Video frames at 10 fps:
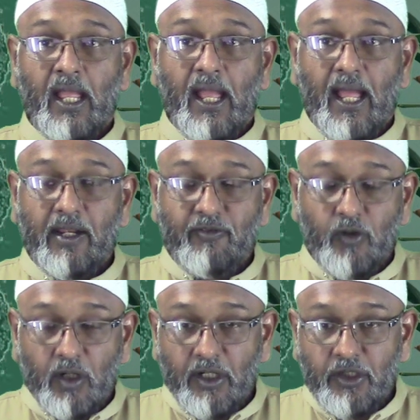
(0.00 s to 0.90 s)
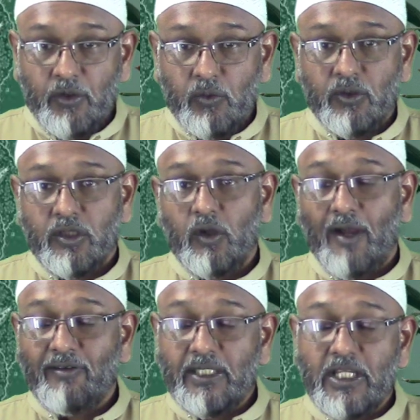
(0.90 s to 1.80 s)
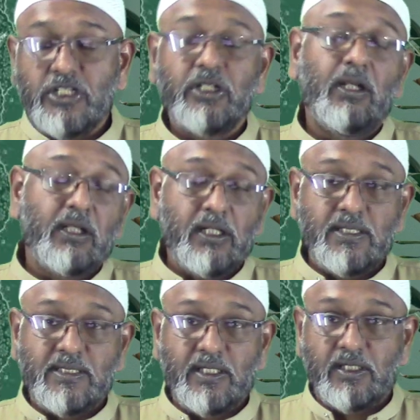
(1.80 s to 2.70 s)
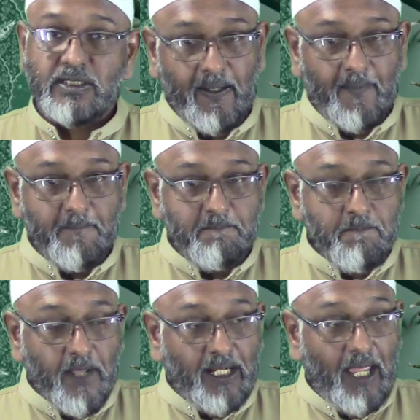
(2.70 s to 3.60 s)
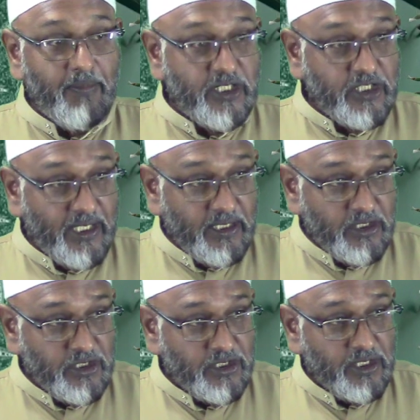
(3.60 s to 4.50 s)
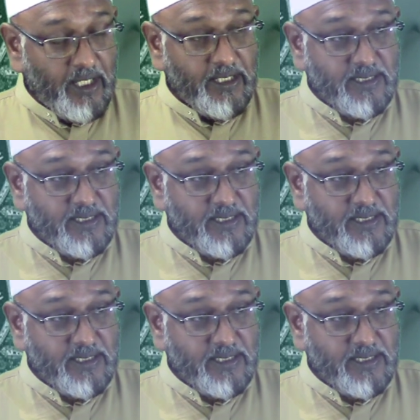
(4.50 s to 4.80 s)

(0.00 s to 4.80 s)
And if you're a youth, you have additional concerns: climate change and a